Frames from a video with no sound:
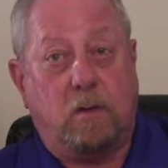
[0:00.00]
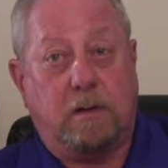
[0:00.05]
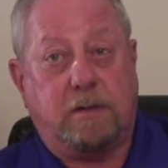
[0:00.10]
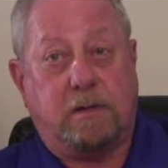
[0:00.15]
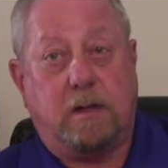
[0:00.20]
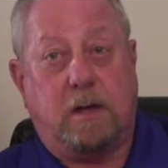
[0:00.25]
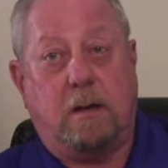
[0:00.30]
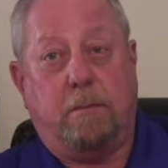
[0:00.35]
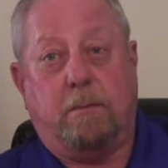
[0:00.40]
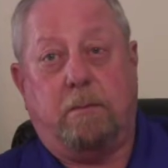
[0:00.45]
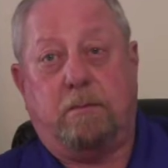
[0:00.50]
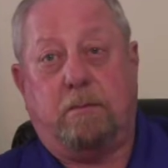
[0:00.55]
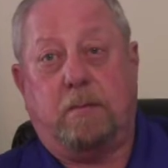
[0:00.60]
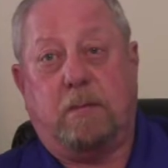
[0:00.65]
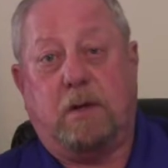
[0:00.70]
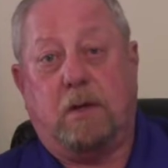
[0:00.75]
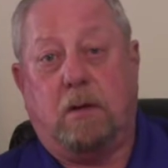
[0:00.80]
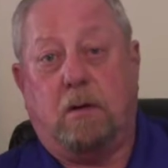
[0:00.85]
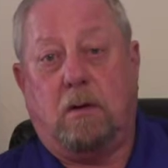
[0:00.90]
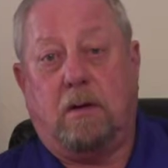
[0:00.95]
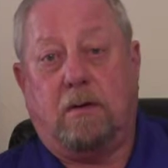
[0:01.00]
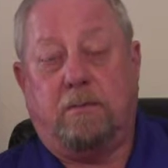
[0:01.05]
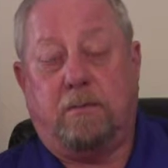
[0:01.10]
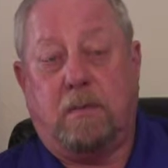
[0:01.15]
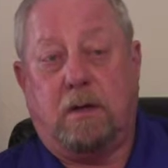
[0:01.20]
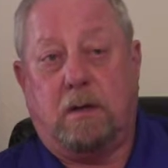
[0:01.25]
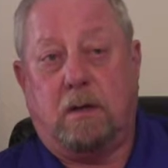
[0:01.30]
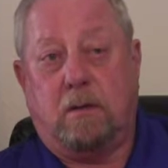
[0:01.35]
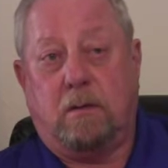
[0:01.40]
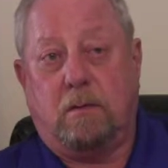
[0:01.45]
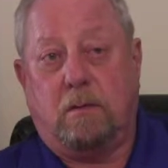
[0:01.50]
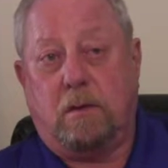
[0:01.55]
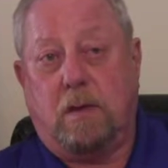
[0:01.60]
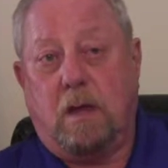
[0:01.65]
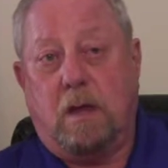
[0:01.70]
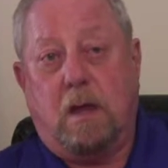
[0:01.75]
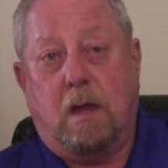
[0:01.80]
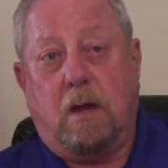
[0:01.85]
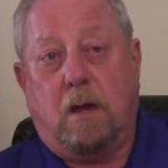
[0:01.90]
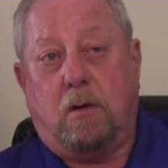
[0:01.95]
One time,
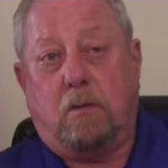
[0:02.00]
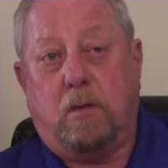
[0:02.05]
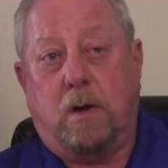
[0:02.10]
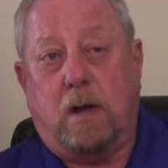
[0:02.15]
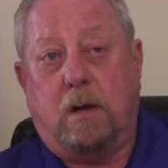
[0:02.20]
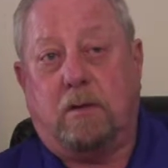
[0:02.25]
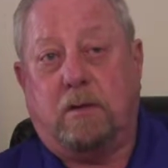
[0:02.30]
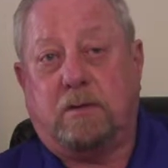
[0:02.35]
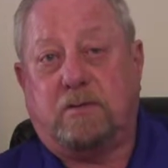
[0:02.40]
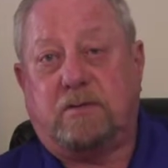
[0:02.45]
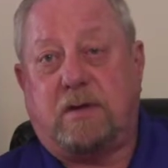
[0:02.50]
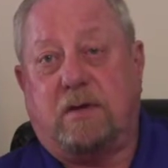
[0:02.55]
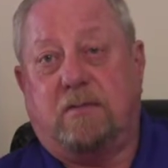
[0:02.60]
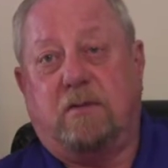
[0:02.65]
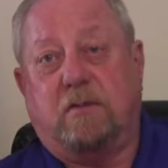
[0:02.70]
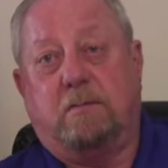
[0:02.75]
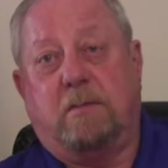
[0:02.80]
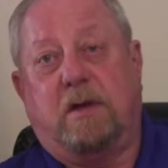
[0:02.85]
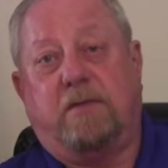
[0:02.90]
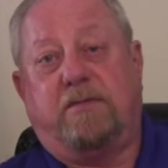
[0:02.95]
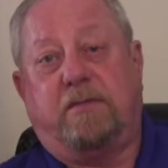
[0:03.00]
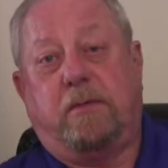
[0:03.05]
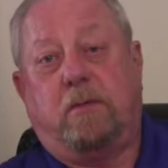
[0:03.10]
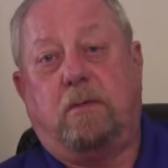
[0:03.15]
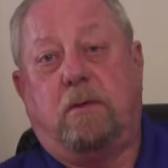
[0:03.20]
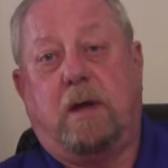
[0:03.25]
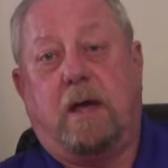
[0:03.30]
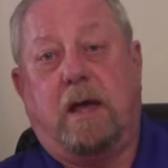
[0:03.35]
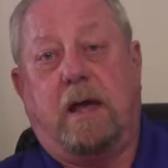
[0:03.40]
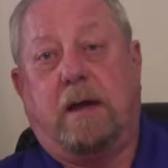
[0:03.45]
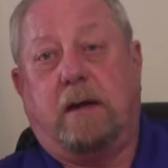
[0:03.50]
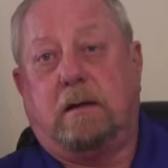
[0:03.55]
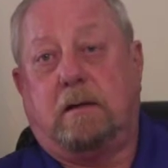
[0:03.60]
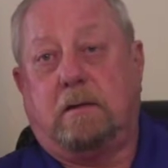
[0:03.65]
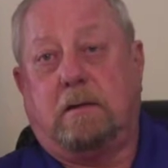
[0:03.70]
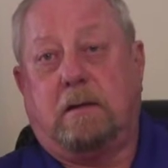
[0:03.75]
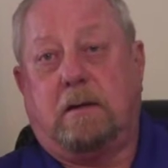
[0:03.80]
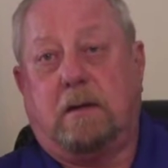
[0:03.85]
a round had severed my fuel line,